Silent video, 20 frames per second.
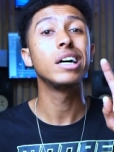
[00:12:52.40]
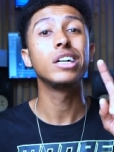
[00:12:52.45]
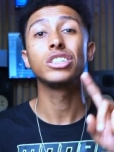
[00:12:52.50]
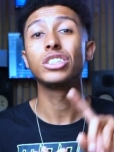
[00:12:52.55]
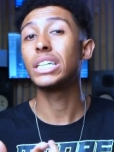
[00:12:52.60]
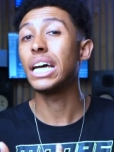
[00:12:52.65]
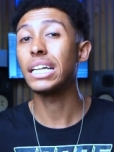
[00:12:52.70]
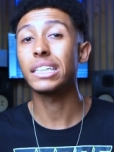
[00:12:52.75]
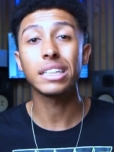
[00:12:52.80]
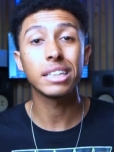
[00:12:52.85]

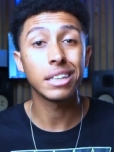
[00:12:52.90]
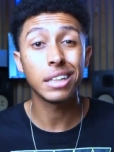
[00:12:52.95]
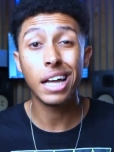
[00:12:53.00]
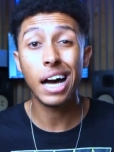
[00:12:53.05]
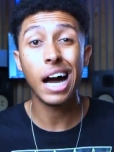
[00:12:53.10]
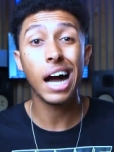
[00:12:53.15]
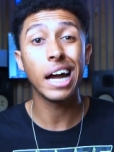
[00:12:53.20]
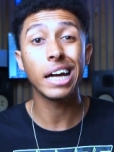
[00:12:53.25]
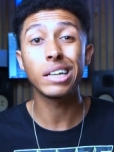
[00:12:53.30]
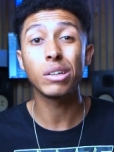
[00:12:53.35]
Channel
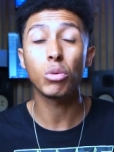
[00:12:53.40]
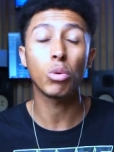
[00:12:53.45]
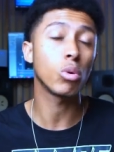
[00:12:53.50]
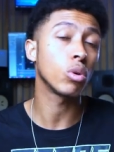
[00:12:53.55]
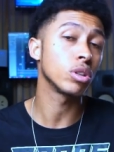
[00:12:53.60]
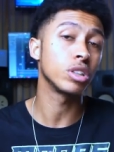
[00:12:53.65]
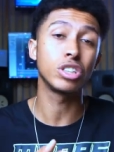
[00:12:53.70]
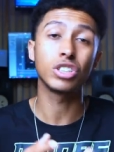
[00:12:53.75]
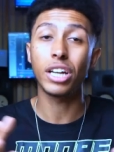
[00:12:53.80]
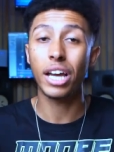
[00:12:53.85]
9, or
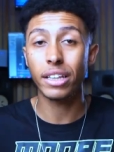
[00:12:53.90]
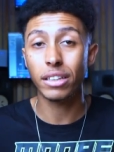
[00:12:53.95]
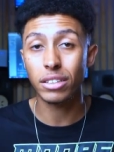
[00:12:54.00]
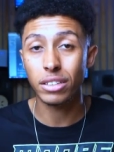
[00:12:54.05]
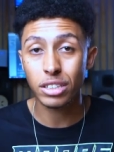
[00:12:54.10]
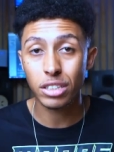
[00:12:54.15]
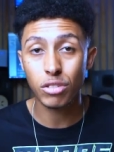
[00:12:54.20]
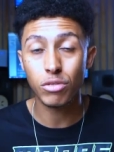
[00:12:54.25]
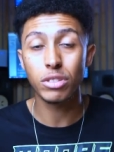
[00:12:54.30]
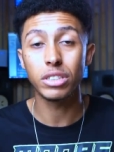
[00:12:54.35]
the Channel
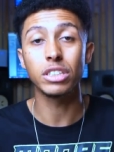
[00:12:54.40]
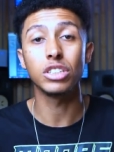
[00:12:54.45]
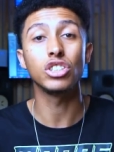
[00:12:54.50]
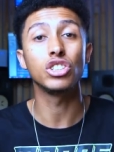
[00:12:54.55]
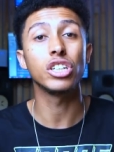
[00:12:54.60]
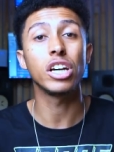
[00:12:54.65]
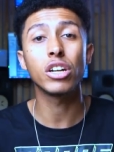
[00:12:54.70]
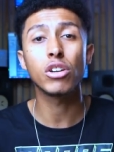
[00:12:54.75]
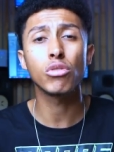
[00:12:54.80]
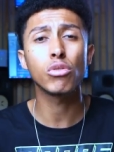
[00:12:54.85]
series in
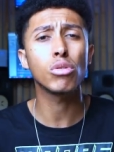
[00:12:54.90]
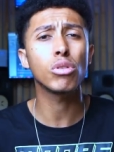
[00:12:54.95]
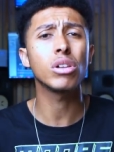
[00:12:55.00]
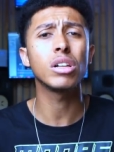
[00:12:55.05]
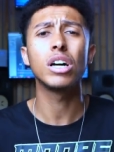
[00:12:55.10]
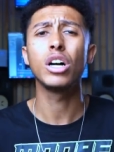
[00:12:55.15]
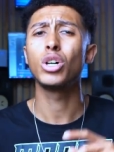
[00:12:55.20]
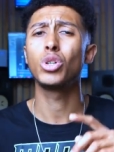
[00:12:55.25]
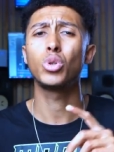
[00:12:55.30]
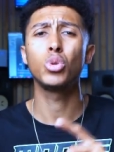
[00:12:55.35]
general,
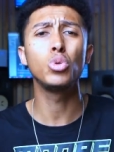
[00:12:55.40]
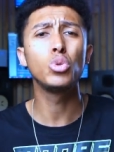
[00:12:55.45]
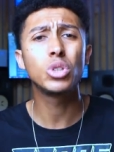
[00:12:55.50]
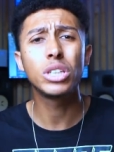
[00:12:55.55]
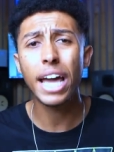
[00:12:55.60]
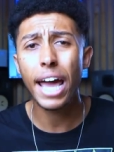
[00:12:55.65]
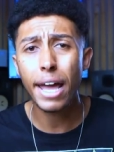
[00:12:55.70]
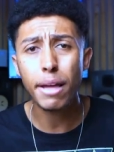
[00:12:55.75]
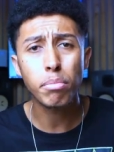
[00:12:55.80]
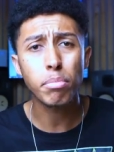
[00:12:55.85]
2
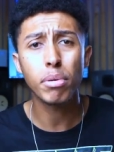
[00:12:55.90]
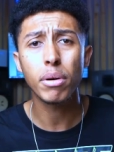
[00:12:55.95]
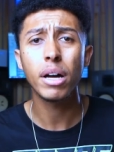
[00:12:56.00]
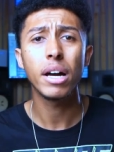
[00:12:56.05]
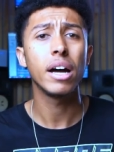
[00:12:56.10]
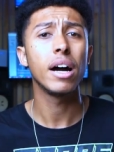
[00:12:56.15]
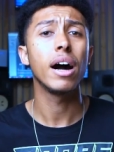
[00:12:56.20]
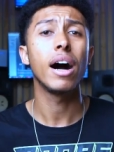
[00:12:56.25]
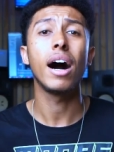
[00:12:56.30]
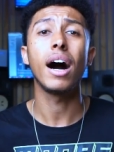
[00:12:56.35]
Tape.
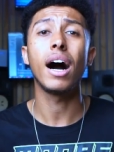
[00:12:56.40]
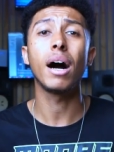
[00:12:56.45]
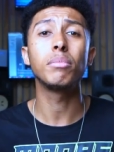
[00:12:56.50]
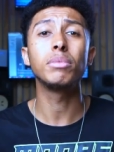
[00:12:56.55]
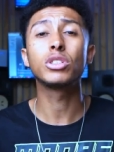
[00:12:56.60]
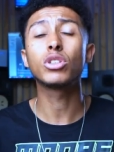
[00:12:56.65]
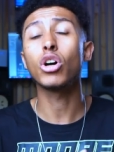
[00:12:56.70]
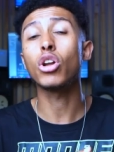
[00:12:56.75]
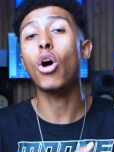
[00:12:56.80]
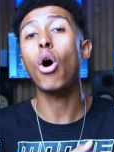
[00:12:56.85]

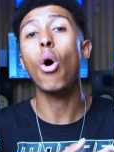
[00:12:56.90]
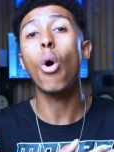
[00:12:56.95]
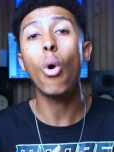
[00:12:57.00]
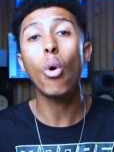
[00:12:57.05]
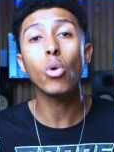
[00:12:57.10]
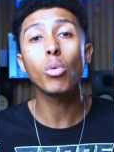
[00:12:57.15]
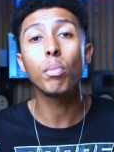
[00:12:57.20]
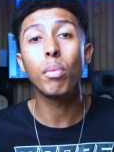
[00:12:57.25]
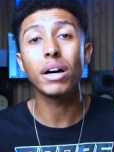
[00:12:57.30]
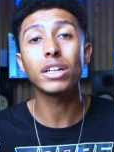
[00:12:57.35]
He's got a
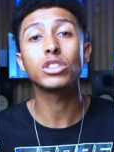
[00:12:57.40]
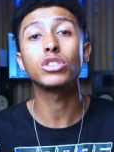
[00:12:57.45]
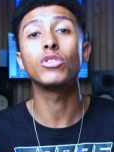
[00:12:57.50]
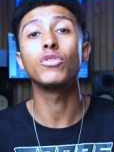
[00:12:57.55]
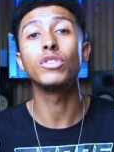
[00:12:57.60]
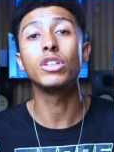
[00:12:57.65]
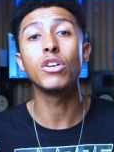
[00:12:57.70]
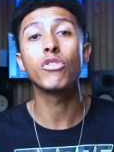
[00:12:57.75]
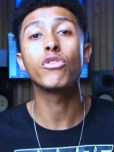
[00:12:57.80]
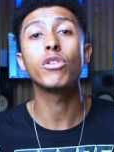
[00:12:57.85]
whole bunch
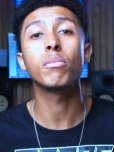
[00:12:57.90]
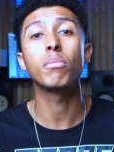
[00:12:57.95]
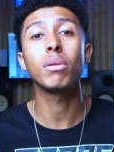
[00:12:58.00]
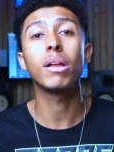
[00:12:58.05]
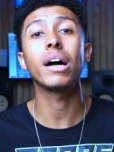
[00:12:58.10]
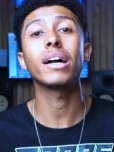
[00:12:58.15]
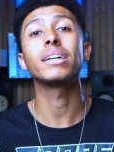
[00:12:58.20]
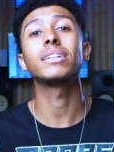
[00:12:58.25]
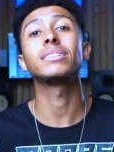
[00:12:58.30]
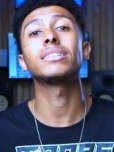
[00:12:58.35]
of different
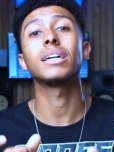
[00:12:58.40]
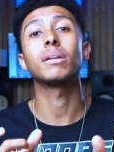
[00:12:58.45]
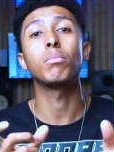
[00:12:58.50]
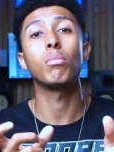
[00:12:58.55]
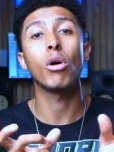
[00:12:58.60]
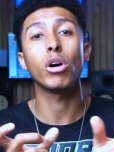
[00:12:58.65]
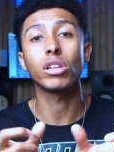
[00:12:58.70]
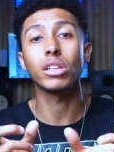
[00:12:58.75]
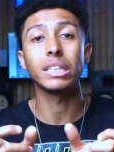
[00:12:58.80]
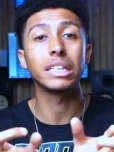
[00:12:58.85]
plugins that
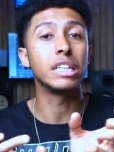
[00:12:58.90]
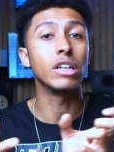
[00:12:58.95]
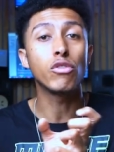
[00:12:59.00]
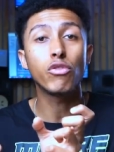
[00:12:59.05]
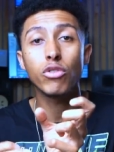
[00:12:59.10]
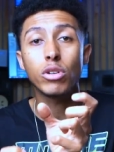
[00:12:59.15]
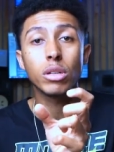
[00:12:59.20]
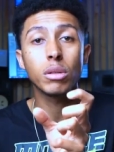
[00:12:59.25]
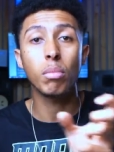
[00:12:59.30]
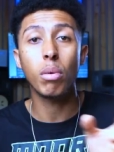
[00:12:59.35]
model
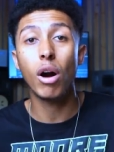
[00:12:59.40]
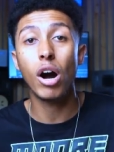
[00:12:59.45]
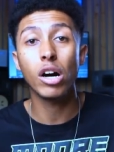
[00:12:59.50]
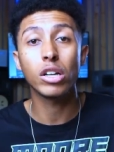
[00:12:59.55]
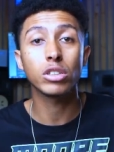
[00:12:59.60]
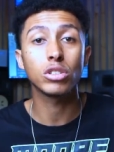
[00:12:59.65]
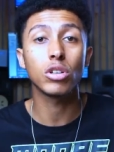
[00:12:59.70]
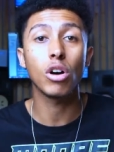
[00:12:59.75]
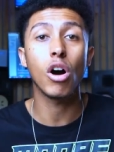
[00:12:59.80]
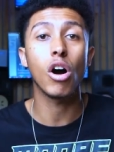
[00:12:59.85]
different
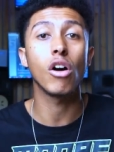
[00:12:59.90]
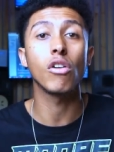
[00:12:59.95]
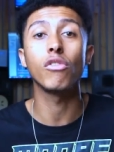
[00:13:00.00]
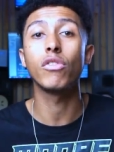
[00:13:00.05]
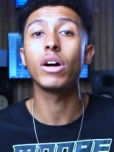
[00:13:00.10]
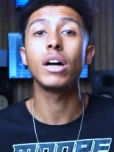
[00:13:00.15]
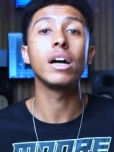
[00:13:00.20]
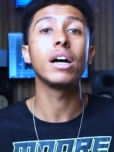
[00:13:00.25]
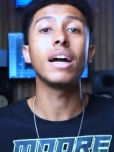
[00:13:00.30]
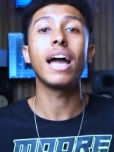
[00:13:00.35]
parts of
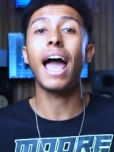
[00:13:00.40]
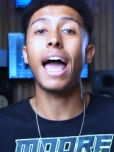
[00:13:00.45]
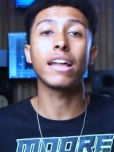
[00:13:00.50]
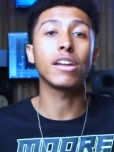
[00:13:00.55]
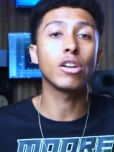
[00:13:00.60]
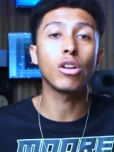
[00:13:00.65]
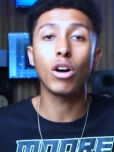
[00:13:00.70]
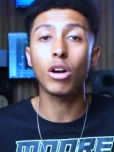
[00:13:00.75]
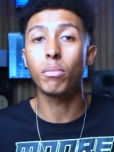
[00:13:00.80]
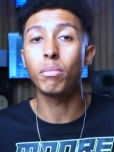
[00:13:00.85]
analog